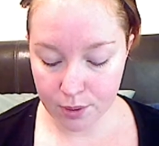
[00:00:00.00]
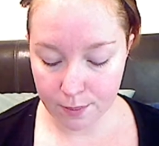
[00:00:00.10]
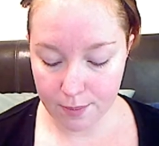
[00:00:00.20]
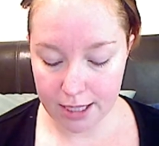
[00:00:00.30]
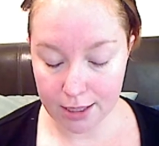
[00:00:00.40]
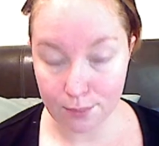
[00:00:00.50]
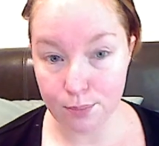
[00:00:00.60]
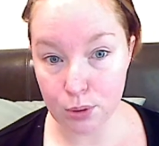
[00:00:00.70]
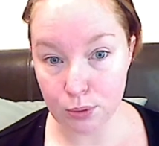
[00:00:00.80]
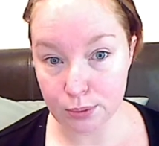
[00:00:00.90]
makeup
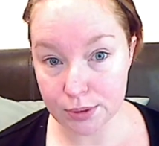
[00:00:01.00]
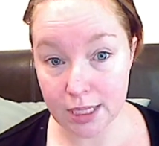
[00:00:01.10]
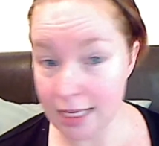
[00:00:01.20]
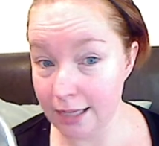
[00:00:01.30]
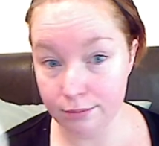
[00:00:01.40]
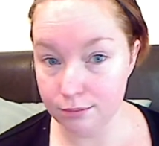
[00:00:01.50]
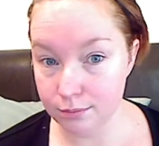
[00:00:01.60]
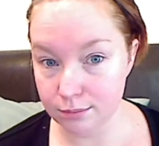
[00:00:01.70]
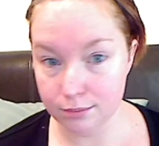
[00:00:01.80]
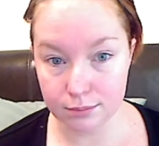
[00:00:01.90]
bowls. I
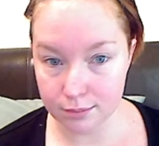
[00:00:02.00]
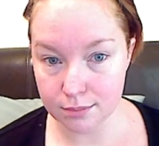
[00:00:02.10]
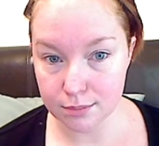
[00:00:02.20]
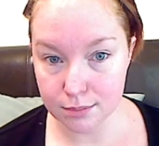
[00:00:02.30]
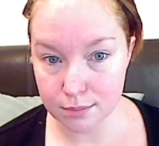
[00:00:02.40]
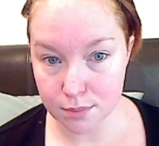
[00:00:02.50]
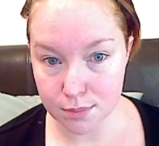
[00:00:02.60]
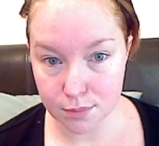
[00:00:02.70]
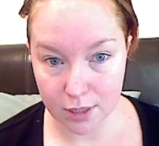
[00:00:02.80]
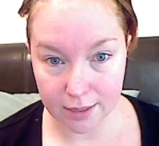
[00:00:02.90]

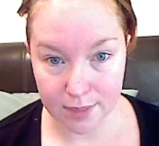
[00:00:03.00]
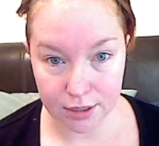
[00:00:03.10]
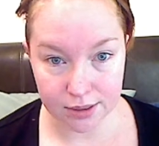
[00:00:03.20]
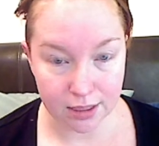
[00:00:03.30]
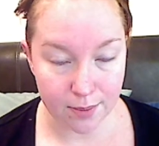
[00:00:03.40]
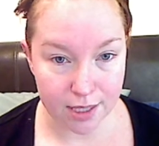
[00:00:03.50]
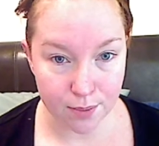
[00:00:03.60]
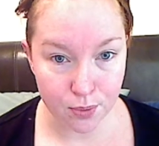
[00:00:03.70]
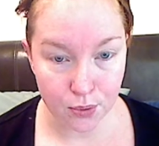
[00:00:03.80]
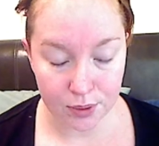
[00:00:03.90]
recommend using a makeup
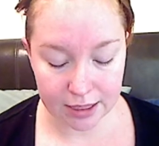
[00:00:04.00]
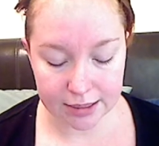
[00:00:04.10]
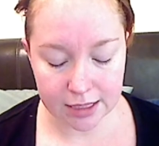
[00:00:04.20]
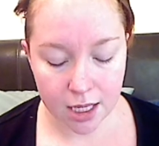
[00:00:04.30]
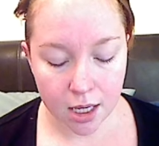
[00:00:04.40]
bowl with this.